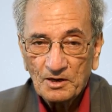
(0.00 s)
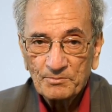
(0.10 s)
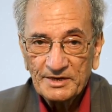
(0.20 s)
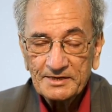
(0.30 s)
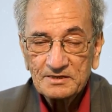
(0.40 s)

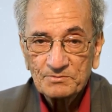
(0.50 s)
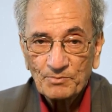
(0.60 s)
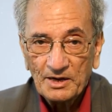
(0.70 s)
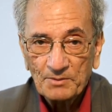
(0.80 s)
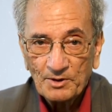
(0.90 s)
made
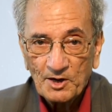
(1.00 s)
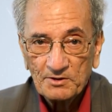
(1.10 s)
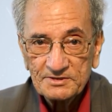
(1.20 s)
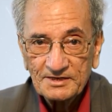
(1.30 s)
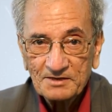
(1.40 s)
a part
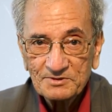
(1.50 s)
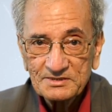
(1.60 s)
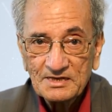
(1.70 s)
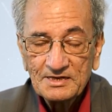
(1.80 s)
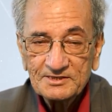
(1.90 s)
of the syllabus